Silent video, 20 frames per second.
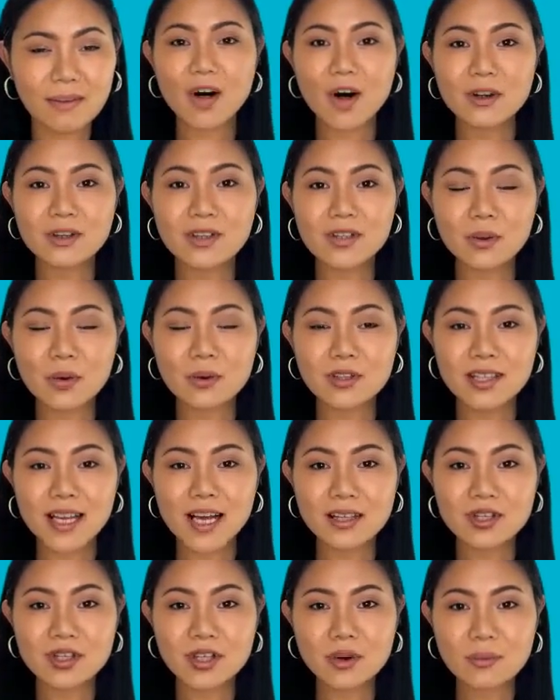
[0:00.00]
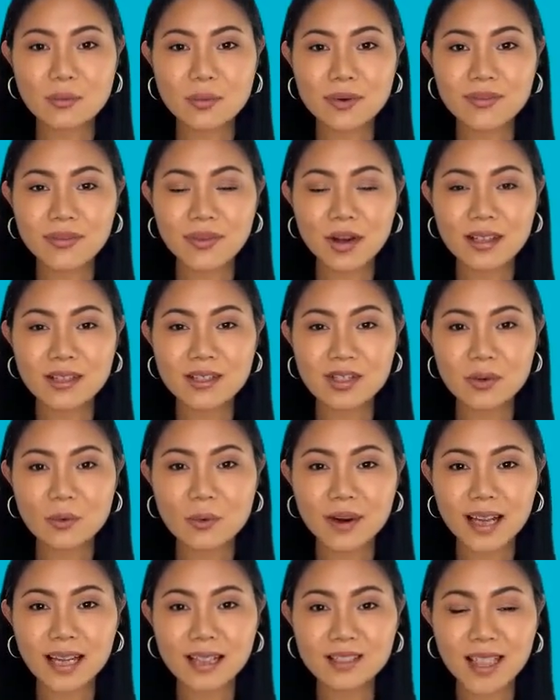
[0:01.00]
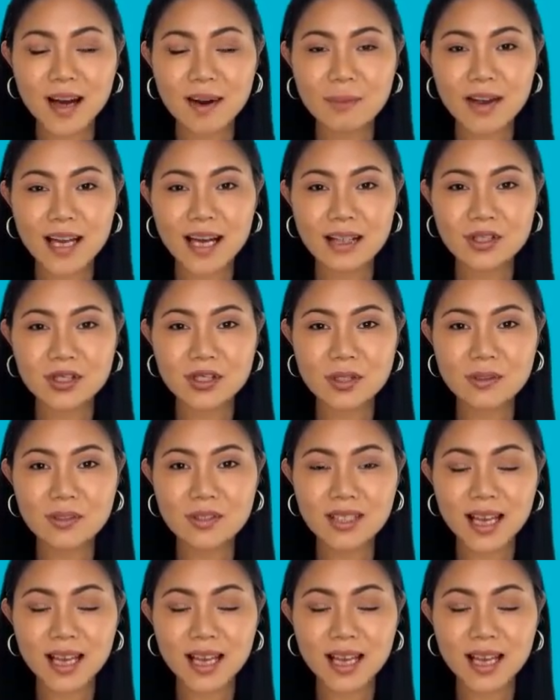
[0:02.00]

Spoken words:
Auscultation refers to an examination